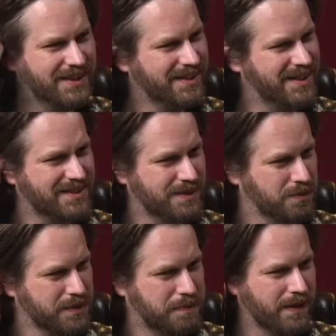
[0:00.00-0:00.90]
but... He's the
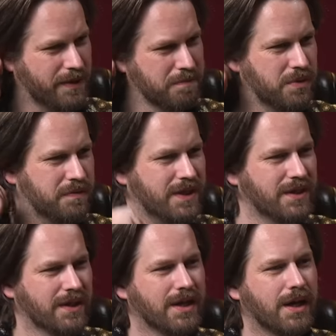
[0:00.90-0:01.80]
worst part of the movie.